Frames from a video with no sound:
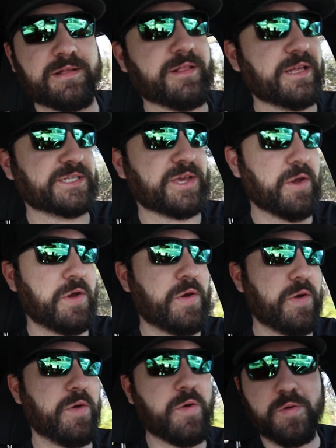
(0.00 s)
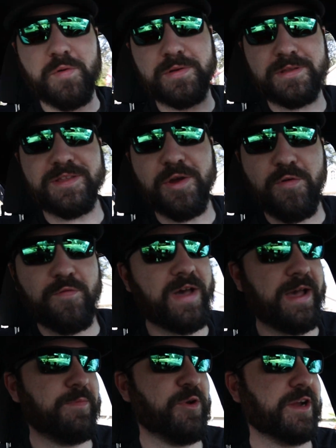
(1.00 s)
Let's go. No
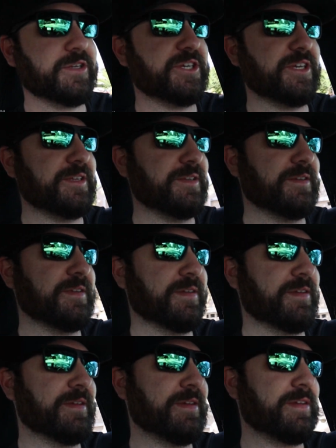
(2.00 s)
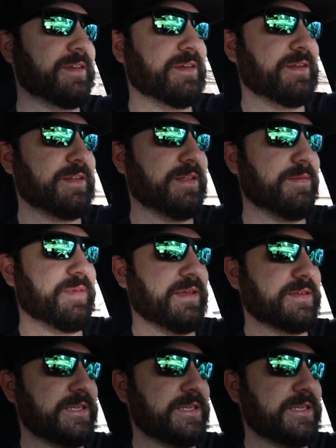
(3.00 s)
vibration. Let me